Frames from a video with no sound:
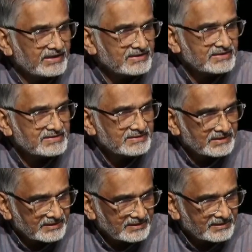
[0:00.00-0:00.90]
rightly
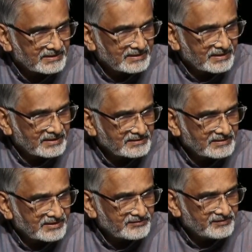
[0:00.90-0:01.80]
said,
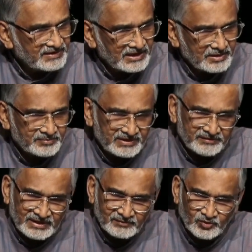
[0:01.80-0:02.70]
that we are
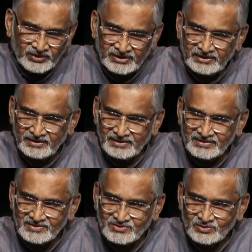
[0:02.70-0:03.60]
being awarded,
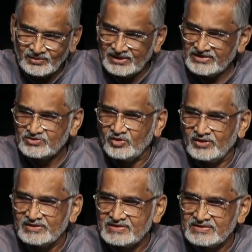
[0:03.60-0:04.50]
so let's
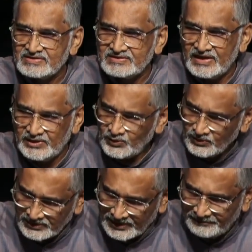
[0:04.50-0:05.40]
all
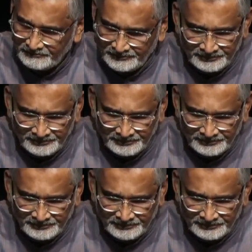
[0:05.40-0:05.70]
salute them.